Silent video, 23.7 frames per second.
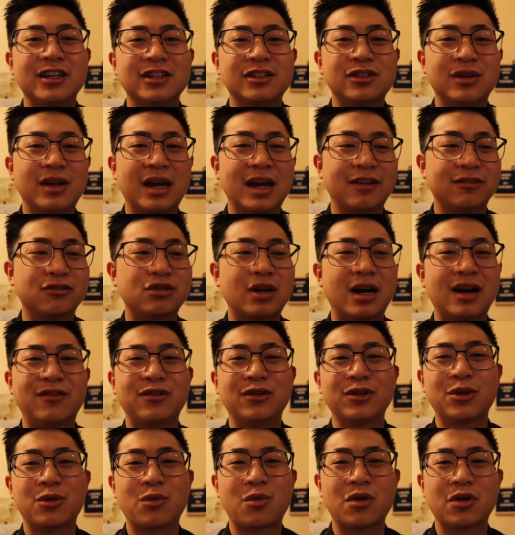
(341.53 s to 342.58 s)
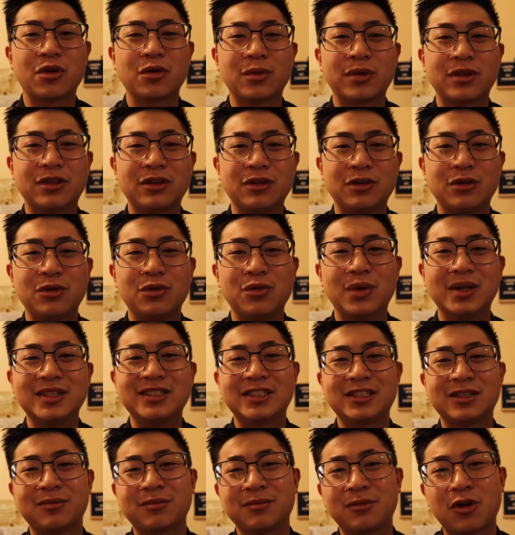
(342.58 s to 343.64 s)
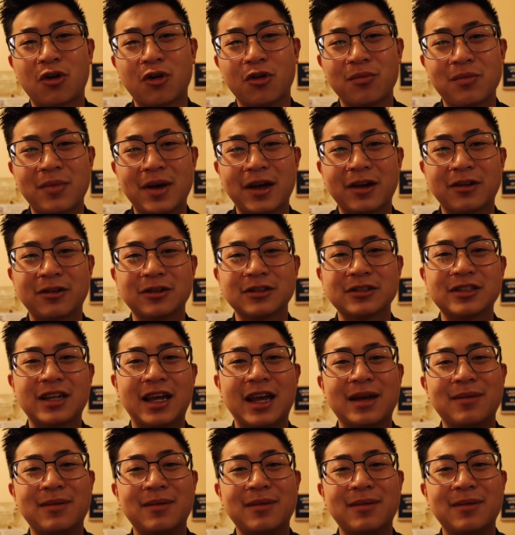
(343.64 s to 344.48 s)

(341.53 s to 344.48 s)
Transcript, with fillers: to have traveled the world with you, win some gold medals,